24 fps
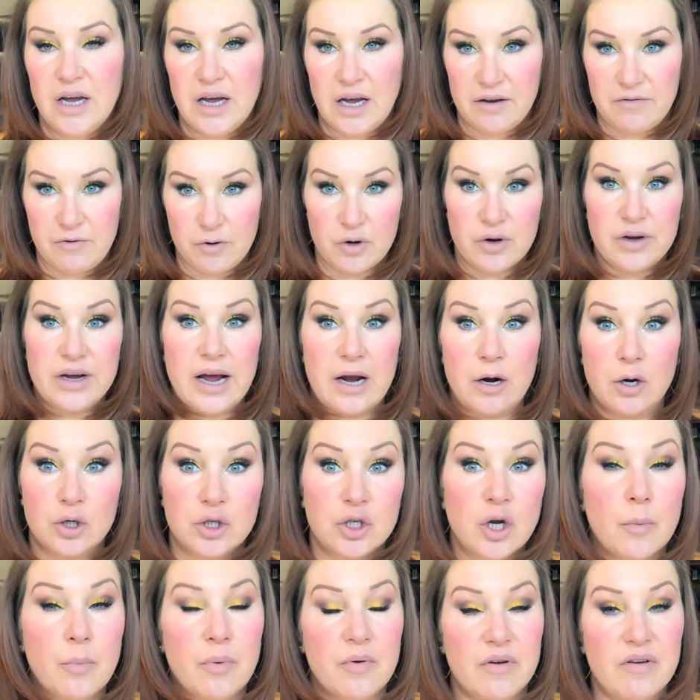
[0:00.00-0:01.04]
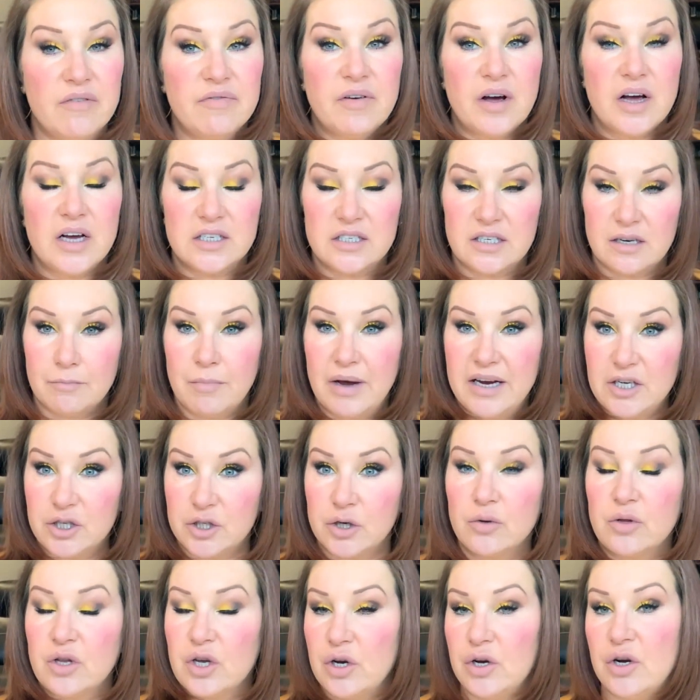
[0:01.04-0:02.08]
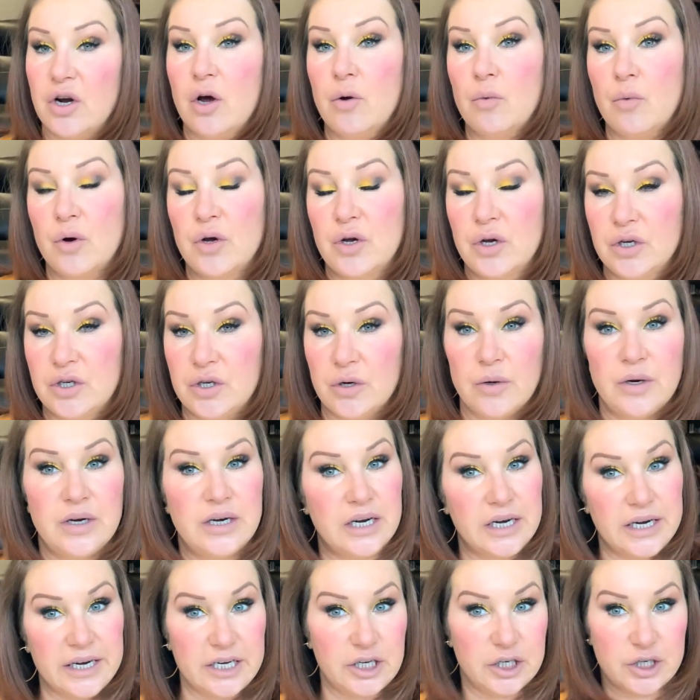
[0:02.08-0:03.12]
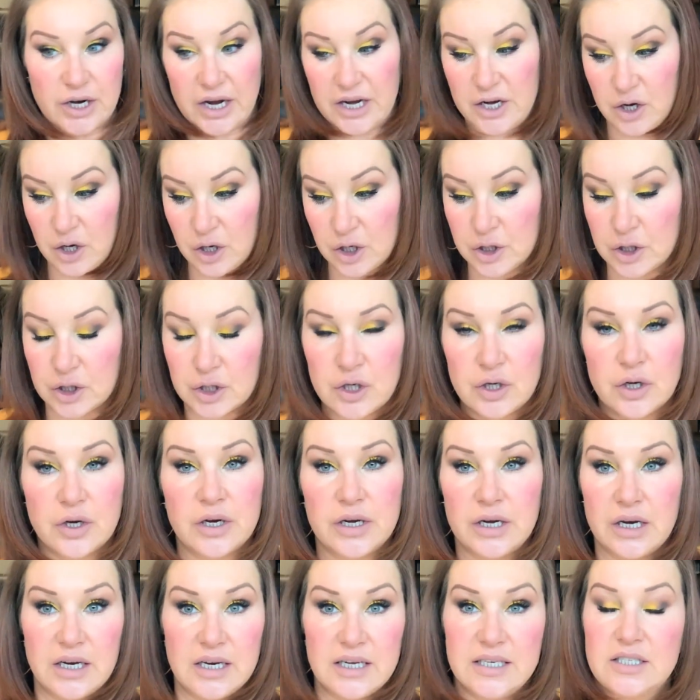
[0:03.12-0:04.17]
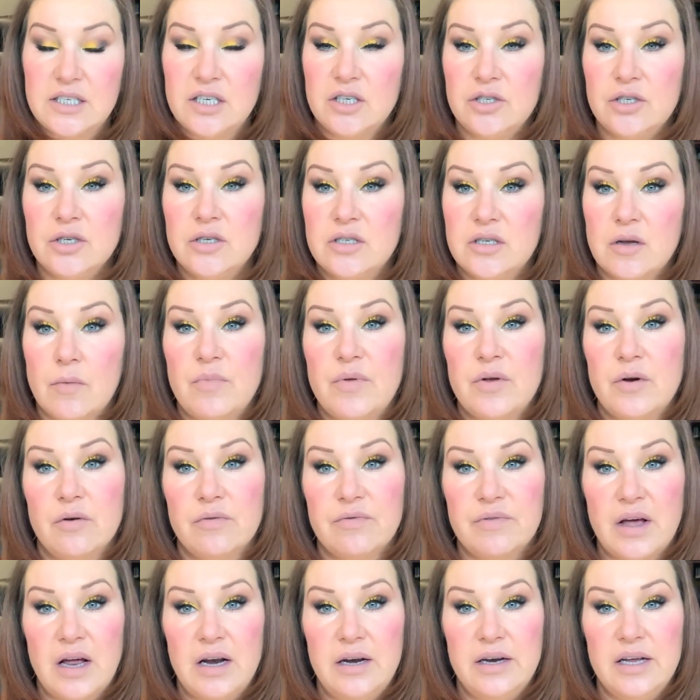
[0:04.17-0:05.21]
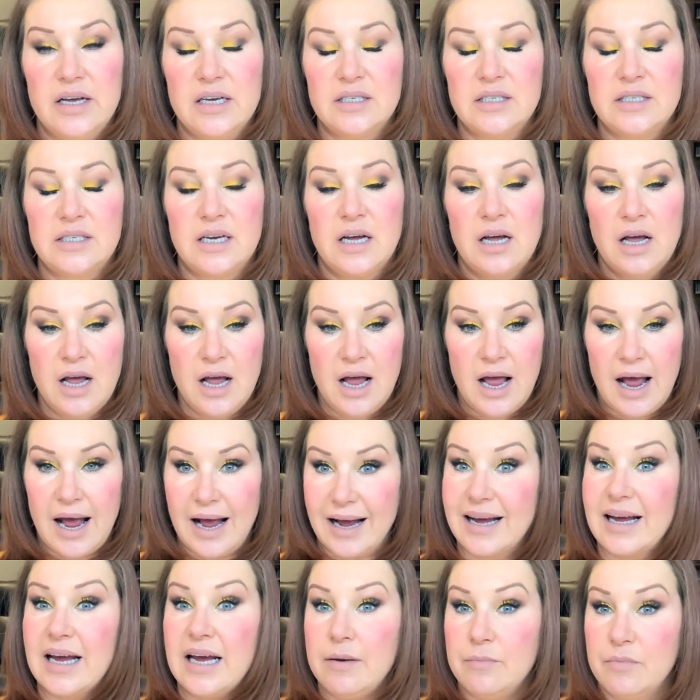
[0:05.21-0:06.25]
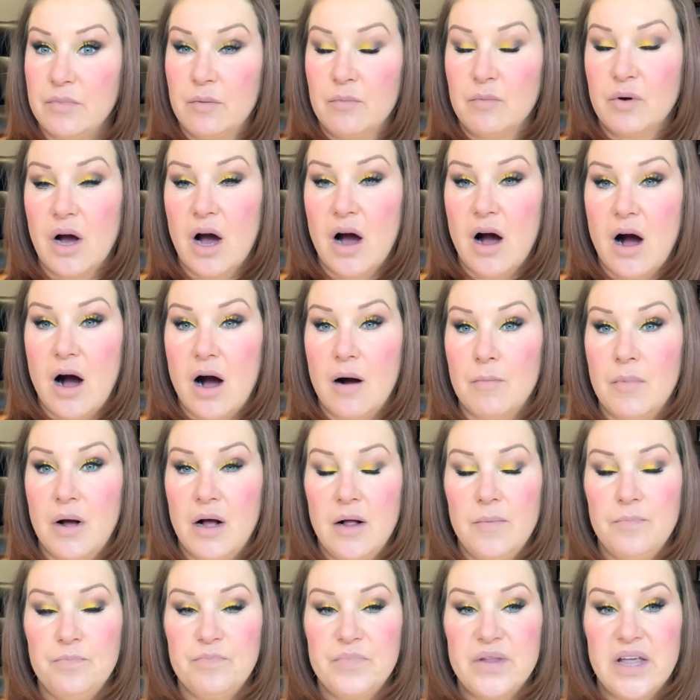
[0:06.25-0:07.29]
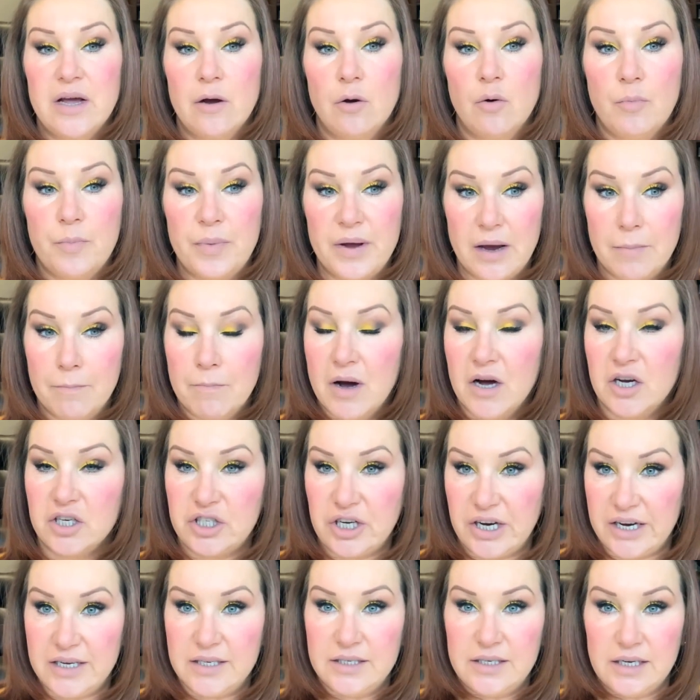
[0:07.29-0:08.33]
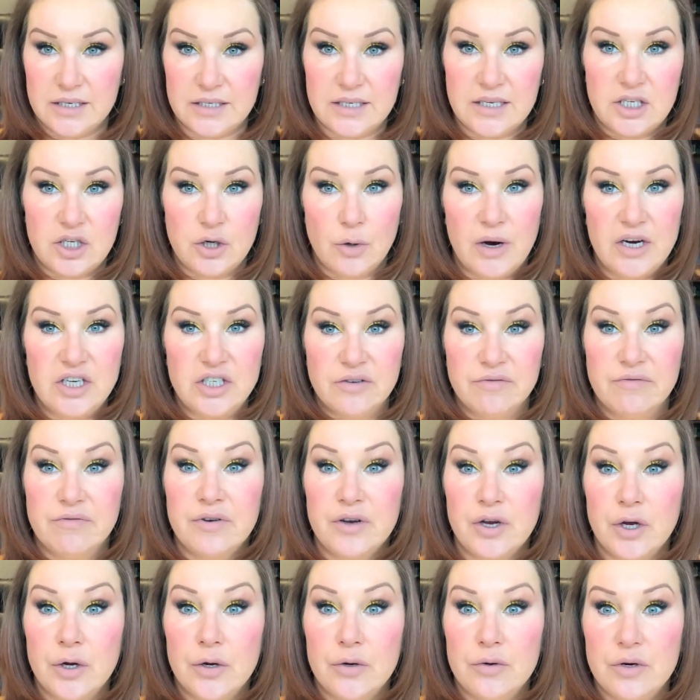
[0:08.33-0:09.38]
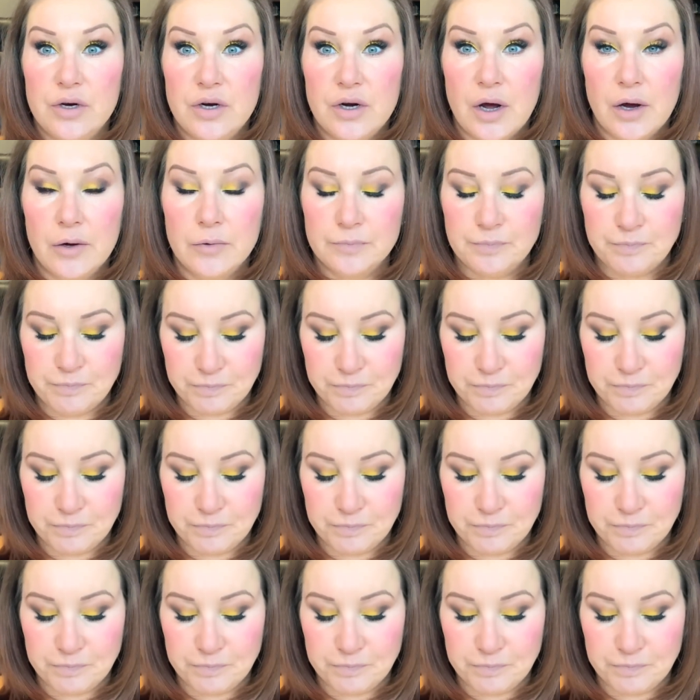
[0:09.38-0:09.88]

If you can get on top of it first and make sure that you know what you're doing, and each day you can just look at your list and do something off that list and keep them calm, it will be a much easier situation for you, you know.